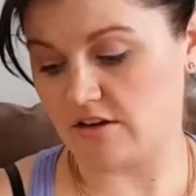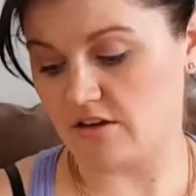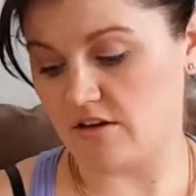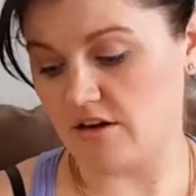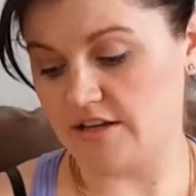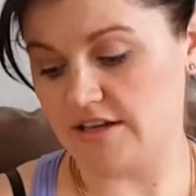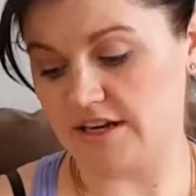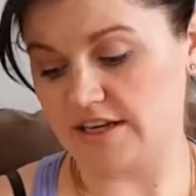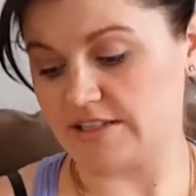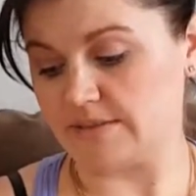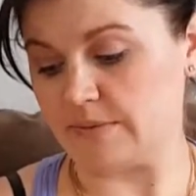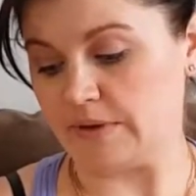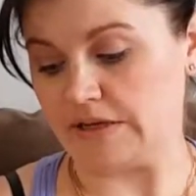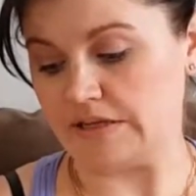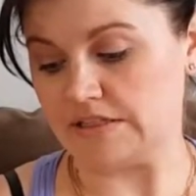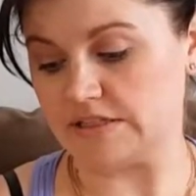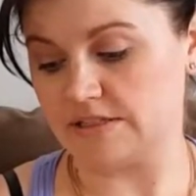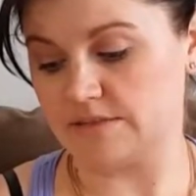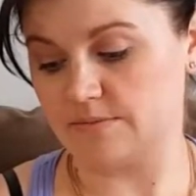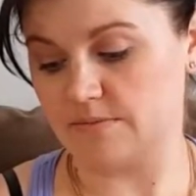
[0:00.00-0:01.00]
The konjac
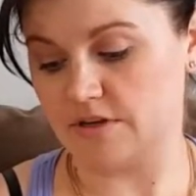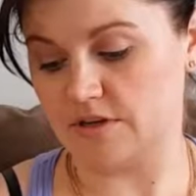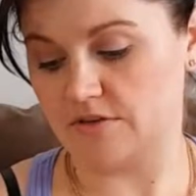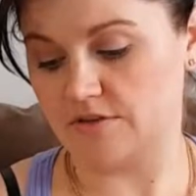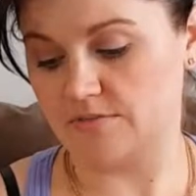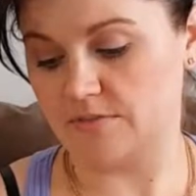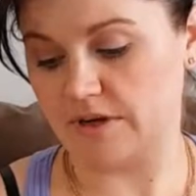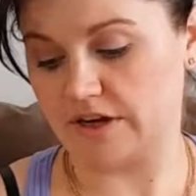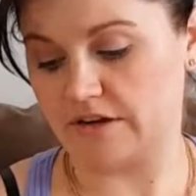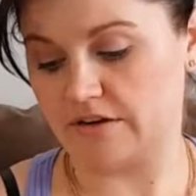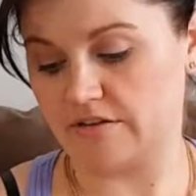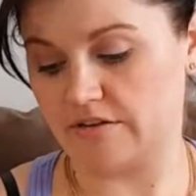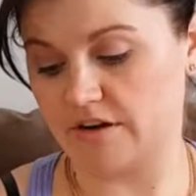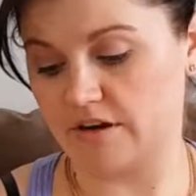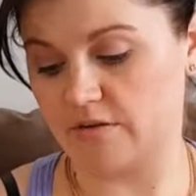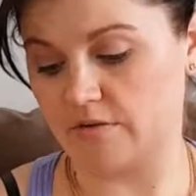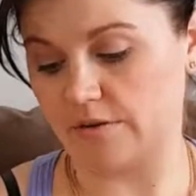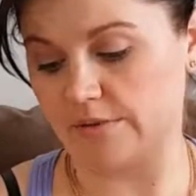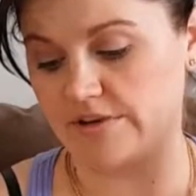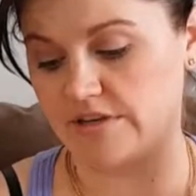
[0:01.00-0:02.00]
sponge has been used by
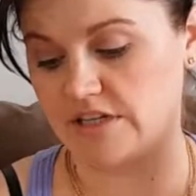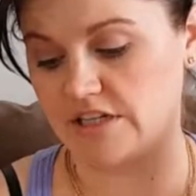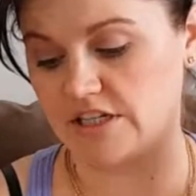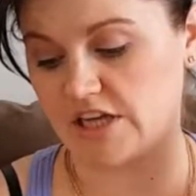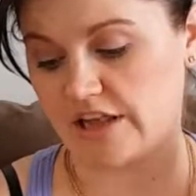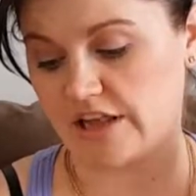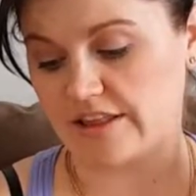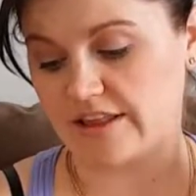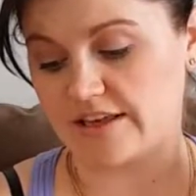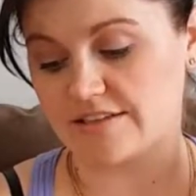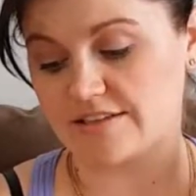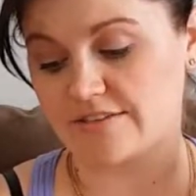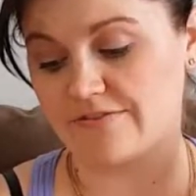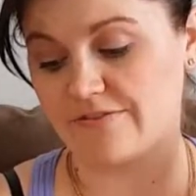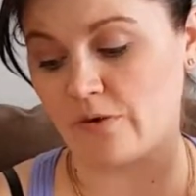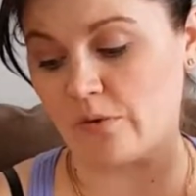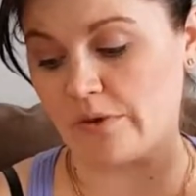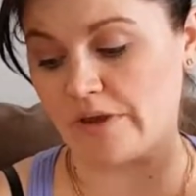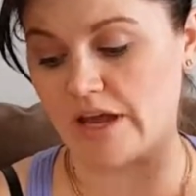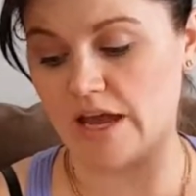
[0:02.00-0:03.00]
Korean women to gently
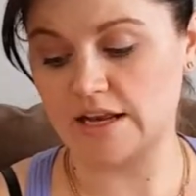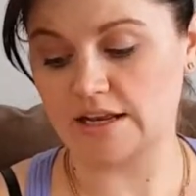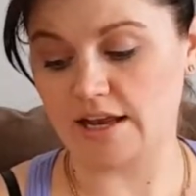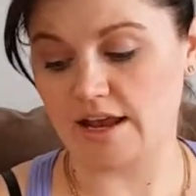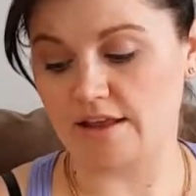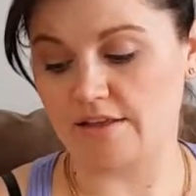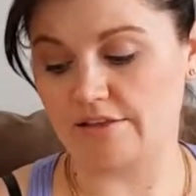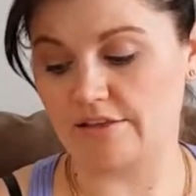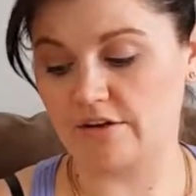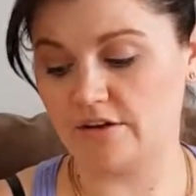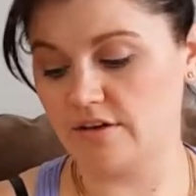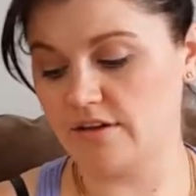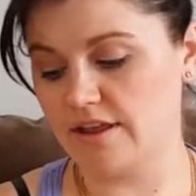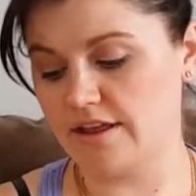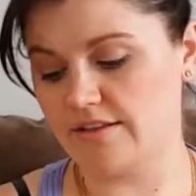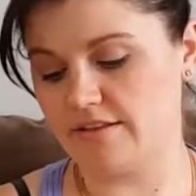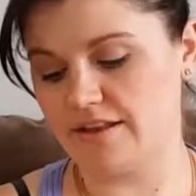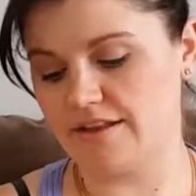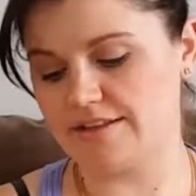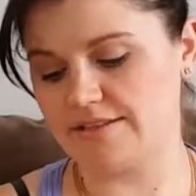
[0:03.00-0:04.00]
exfoliate and
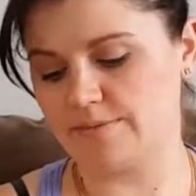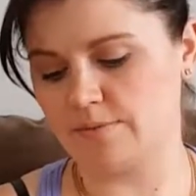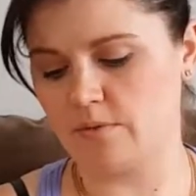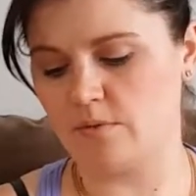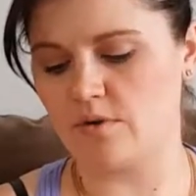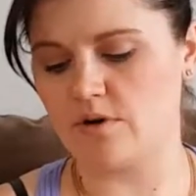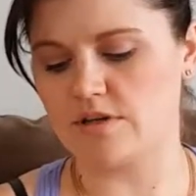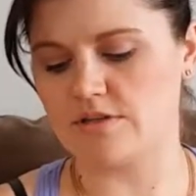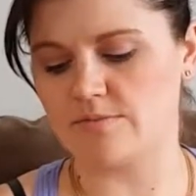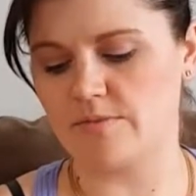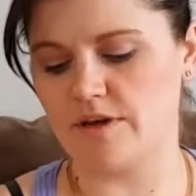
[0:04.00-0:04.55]
thoroughly cleanse pores.